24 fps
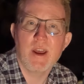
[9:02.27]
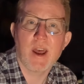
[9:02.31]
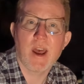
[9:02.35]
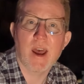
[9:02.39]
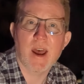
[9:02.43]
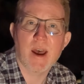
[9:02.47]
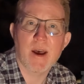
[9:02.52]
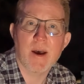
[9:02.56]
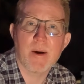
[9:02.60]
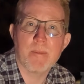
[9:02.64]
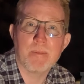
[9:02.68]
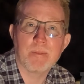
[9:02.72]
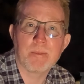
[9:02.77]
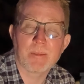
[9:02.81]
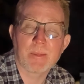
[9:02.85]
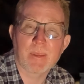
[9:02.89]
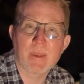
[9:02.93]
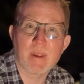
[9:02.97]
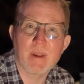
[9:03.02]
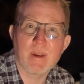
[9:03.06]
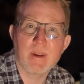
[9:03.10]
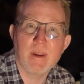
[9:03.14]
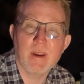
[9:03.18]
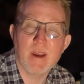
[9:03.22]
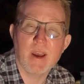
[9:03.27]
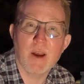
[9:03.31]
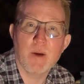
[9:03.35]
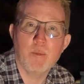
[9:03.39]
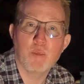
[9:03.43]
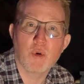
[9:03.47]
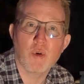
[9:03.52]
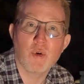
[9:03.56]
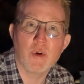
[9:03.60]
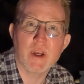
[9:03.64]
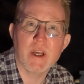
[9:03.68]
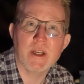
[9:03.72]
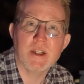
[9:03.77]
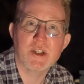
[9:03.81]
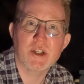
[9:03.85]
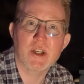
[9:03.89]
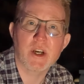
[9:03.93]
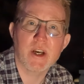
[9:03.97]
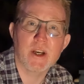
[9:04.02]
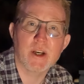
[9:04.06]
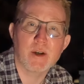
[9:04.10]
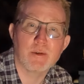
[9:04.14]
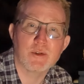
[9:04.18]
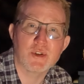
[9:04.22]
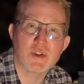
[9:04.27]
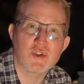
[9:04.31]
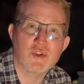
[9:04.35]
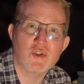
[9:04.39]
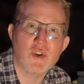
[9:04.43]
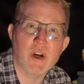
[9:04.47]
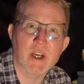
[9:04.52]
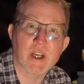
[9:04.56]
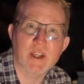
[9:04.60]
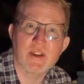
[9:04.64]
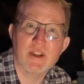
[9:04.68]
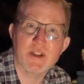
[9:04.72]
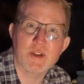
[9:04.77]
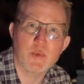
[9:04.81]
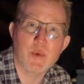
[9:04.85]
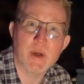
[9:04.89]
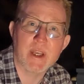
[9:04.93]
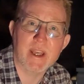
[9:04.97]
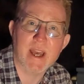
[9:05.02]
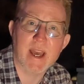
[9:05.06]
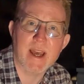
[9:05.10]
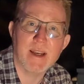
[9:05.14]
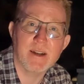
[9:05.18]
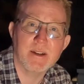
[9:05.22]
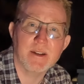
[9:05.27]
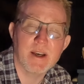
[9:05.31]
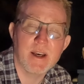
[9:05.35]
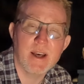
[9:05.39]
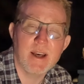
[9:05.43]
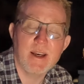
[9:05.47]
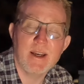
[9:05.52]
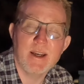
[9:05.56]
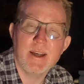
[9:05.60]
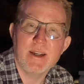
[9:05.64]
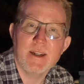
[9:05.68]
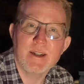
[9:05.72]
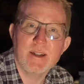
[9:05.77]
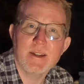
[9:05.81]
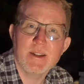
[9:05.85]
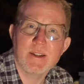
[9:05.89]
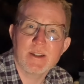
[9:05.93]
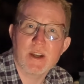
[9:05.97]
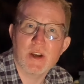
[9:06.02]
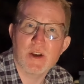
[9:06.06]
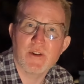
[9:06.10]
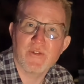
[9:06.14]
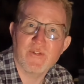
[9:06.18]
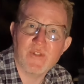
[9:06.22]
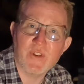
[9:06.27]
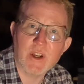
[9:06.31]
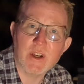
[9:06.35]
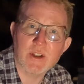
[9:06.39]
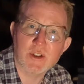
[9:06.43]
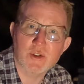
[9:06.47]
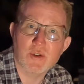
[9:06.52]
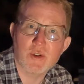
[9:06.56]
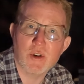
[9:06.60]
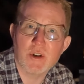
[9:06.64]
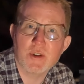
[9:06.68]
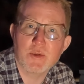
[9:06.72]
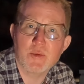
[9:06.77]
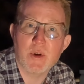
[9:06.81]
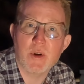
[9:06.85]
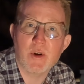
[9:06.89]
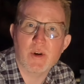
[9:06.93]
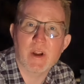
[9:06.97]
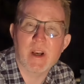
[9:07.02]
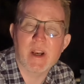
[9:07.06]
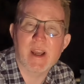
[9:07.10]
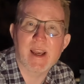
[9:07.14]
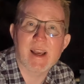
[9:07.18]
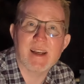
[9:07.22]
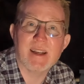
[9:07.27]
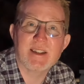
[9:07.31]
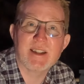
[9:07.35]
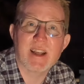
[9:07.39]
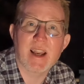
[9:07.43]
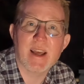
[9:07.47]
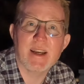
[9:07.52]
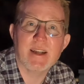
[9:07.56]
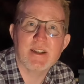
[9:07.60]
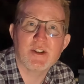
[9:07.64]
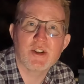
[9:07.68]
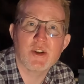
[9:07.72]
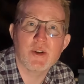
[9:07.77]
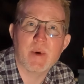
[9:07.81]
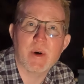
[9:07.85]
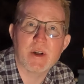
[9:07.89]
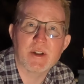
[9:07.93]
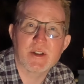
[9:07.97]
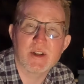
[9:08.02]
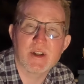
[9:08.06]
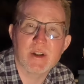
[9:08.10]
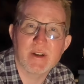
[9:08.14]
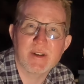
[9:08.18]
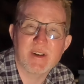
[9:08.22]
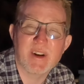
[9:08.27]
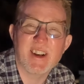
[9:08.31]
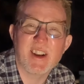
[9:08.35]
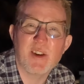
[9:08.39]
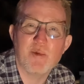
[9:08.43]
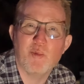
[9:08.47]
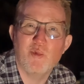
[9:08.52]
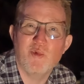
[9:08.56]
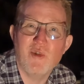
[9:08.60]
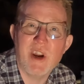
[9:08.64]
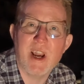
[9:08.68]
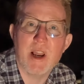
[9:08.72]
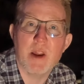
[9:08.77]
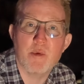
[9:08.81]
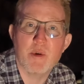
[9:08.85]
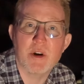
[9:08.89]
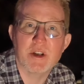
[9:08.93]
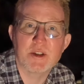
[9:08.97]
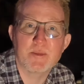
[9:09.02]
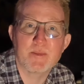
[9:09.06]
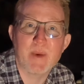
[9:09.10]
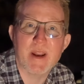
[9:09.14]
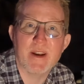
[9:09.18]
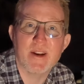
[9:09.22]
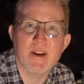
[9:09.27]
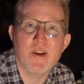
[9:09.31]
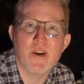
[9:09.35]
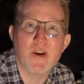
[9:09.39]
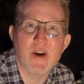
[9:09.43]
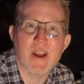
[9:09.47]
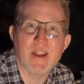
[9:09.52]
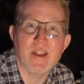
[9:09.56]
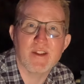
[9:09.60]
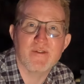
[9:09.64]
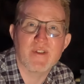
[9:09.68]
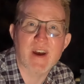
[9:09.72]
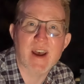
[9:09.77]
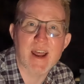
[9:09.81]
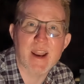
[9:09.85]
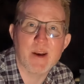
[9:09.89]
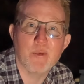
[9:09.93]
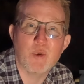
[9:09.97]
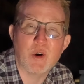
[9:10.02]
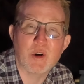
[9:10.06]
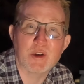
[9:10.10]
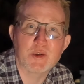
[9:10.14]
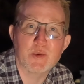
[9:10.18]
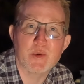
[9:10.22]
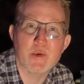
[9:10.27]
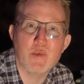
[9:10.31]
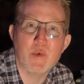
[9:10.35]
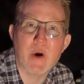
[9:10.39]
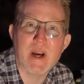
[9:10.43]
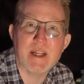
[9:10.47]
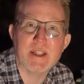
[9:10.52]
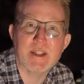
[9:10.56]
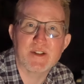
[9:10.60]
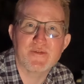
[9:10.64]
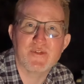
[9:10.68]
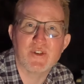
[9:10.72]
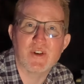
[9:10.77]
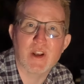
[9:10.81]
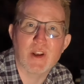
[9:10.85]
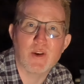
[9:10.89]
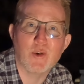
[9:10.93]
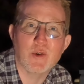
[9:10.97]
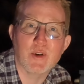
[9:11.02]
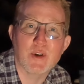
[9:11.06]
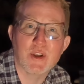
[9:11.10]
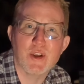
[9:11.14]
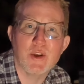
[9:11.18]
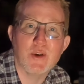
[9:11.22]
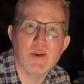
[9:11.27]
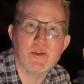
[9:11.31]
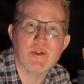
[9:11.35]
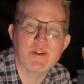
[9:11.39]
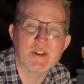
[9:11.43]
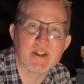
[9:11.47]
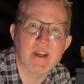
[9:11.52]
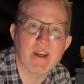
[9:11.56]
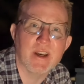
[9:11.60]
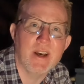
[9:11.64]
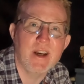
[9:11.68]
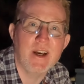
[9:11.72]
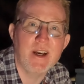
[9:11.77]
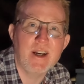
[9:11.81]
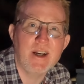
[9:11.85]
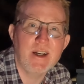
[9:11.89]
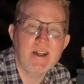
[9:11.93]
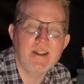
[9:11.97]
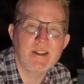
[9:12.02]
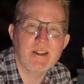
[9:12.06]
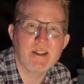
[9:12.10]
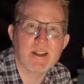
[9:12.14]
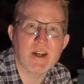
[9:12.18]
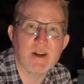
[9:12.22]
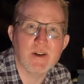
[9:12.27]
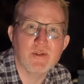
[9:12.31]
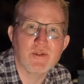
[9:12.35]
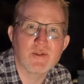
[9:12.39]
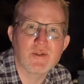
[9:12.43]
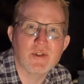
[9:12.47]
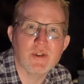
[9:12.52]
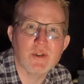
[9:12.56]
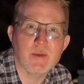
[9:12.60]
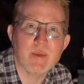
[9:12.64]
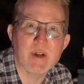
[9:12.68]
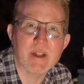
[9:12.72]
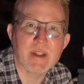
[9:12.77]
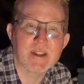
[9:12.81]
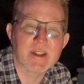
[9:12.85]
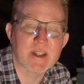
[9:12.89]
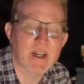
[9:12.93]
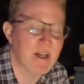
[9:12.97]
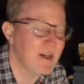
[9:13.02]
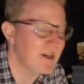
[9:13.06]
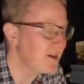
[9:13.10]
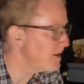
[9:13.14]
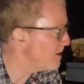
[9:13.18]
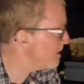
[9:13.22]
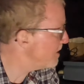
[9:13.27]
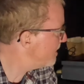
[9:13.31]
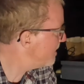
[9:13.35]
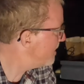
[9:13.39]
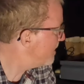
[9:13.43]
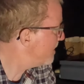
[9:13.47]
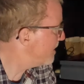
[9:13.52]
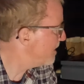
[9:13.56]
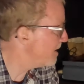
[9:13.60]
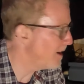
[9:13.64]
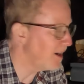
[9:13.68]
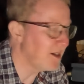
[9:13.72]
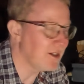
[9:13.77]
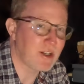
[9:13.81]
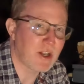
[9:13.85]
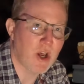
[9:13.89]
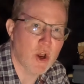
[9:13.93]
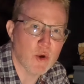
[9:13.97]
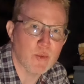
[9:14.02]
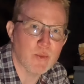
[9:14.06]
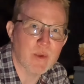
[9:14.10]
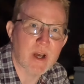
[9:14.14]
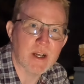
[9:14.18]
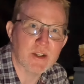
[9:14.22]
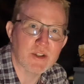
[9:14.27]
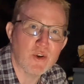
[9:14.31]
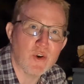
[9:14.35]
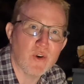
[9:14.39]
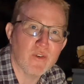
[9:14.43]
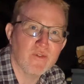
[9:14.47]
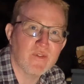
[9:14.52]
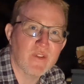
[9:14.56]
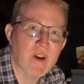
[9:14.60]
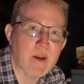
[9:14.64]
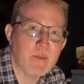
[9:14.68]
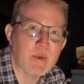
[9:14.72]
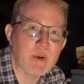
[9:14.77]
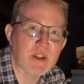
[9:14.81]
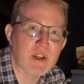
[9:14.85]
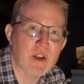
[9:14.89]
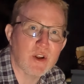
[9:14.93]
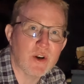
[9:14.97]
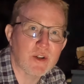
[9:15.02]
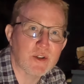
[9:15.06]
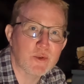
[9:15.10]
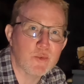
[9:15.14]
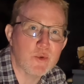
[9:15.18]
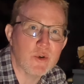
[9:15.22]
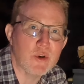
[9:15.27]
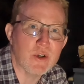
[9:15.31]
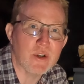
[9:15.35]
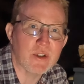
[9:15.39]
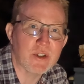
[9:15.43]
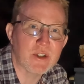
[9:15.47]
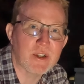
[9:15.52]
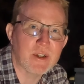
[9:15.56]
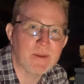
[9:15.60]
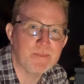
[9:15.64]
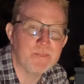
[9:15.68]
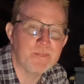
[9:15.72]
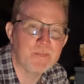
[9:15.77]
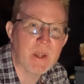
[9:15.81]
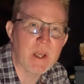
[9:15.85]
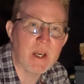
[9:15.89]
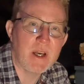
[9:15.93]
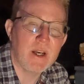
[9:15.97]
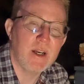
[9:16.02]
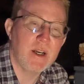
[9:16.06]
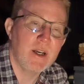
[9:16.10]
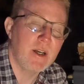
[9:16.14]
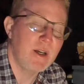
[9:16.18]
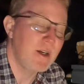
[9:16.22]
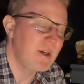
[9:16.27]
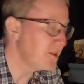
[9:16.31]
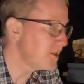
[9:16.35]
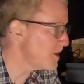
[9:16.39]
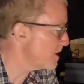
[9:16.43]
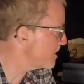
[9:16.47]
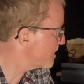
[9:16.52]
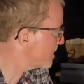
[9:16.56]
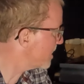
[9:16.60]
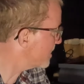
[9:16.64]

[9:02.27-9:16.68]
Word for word: um, employees are going on strike this weekend. So fingers crossed we're not going to get delayed too much. So I don't really want to spend a night in the van whilst we wait for long queues to, to go through. But uh, let's hope that's not famous last words. So let's